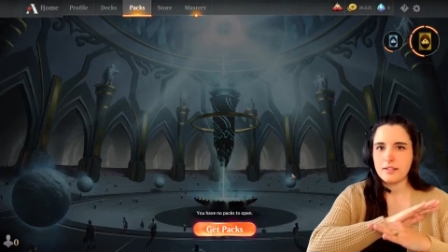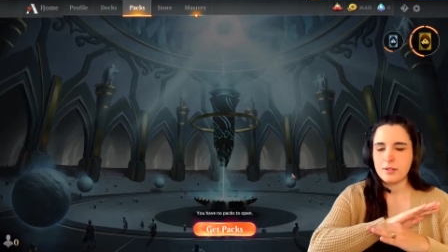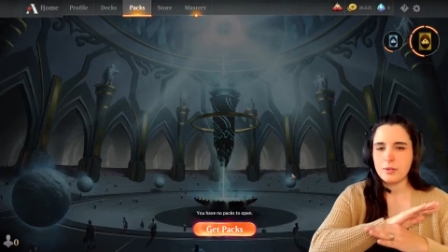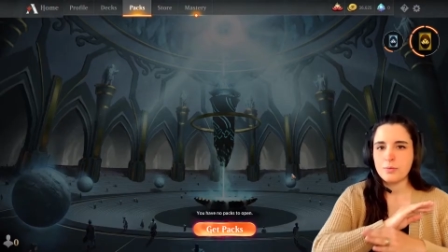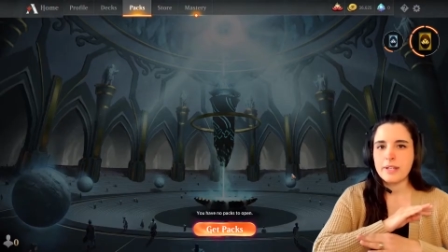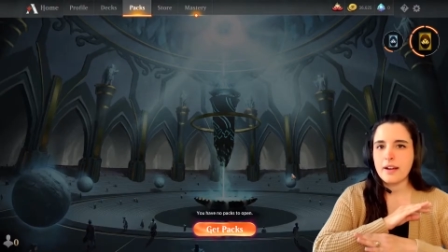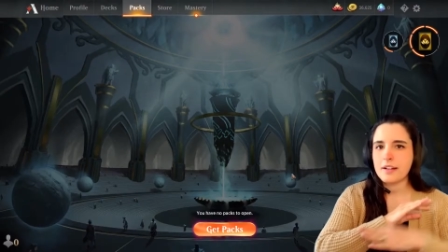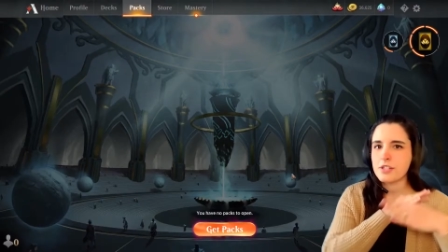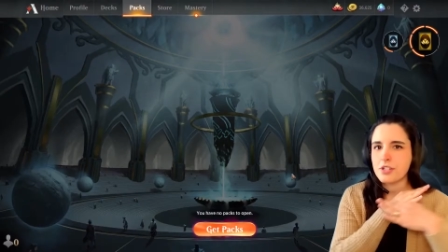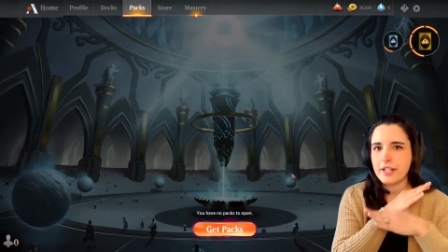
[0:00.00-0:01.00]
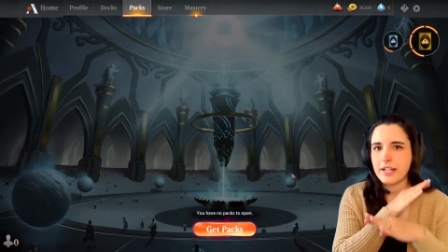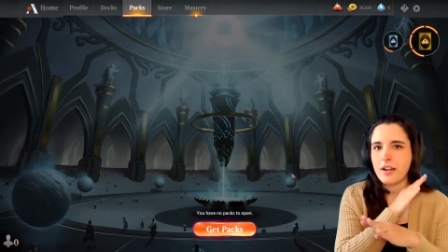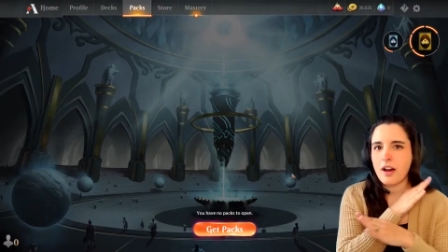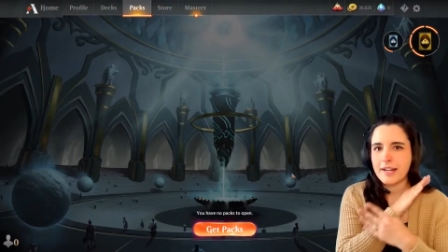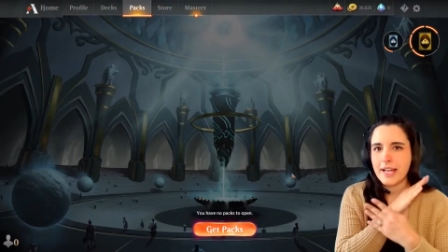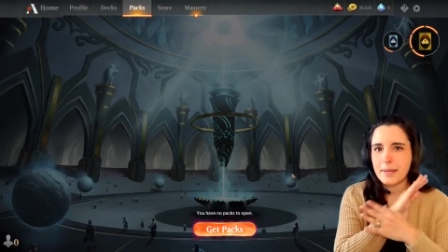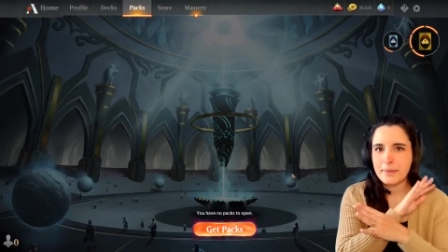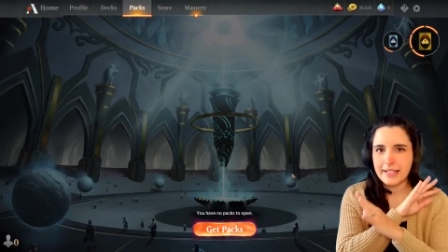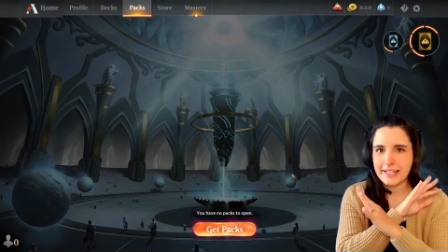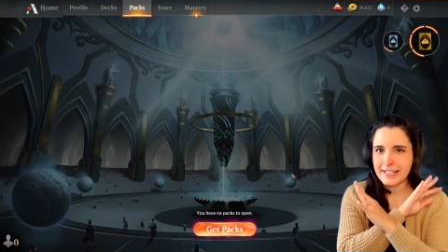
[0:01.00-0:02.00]
We are starting on a
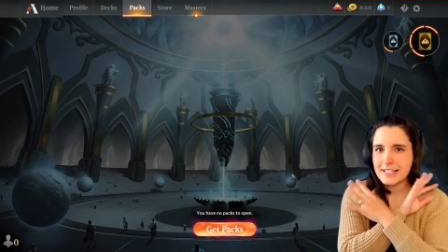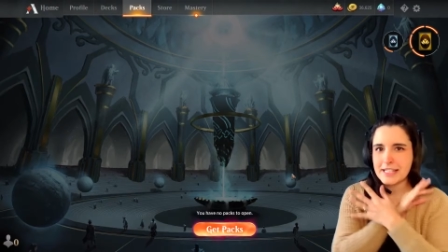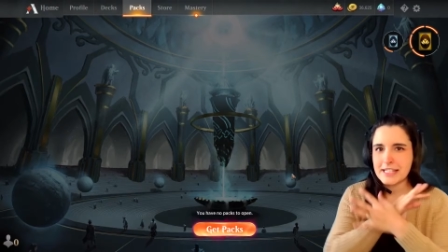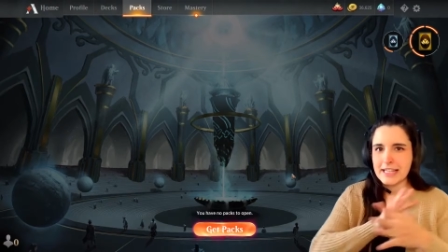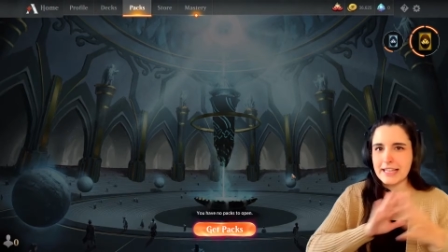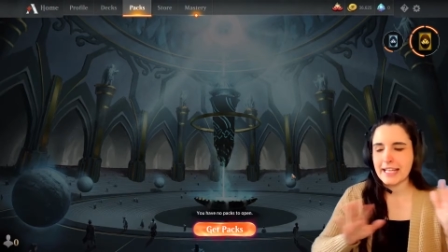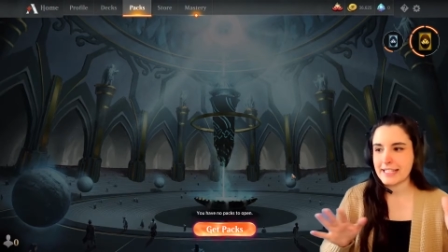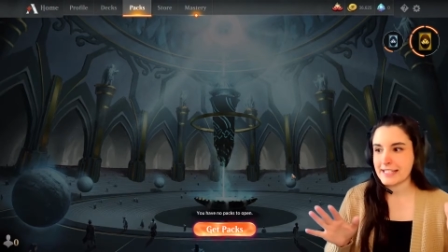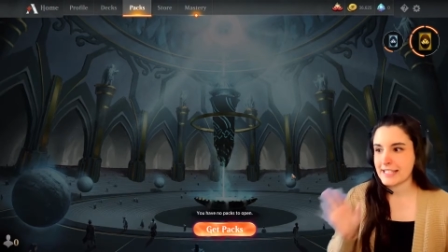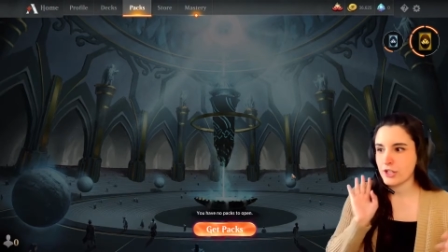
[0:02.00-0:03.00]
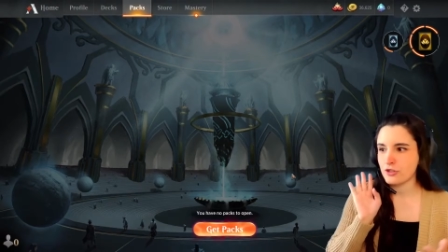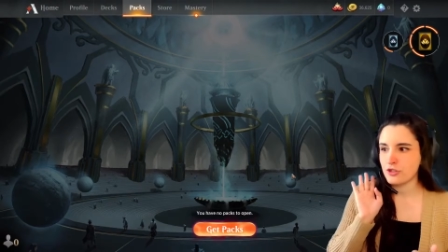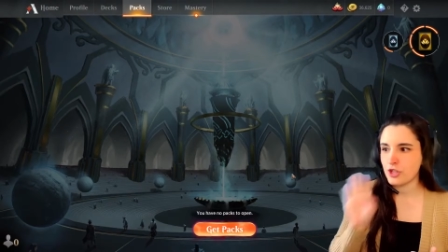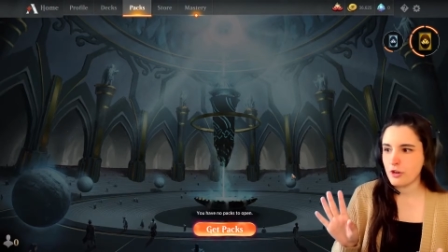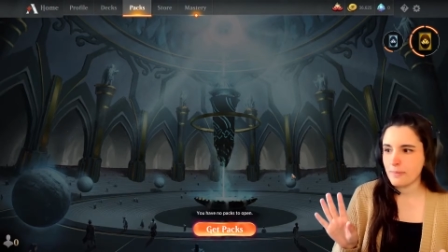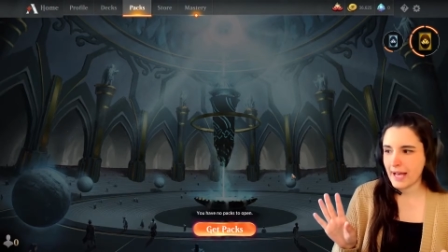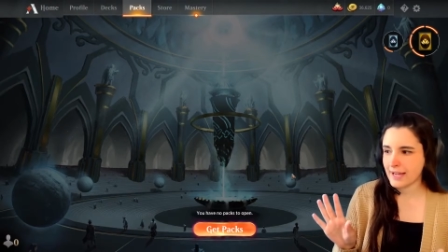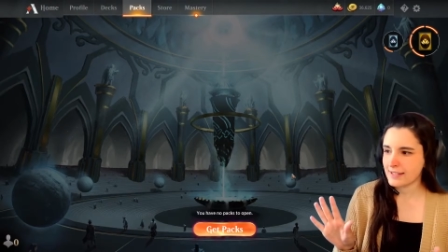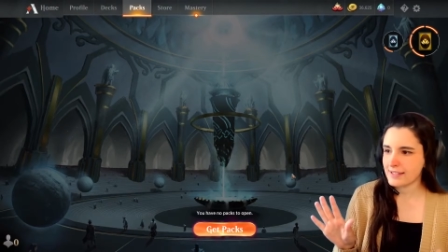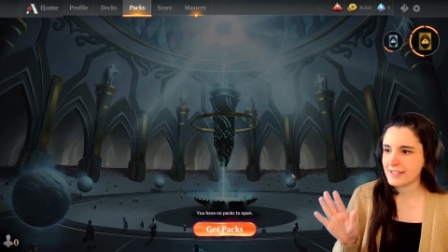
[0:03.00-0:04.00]
blank slate. No
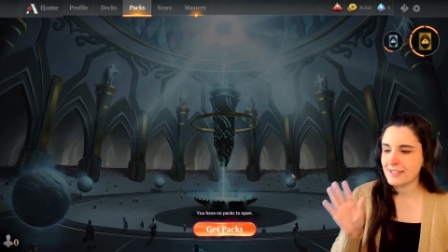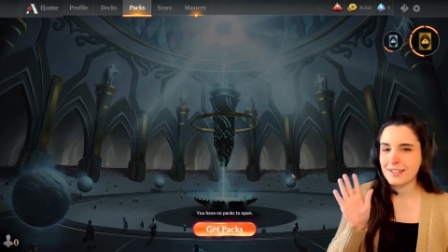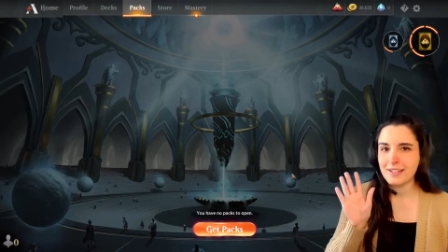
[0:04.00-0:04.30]
packs.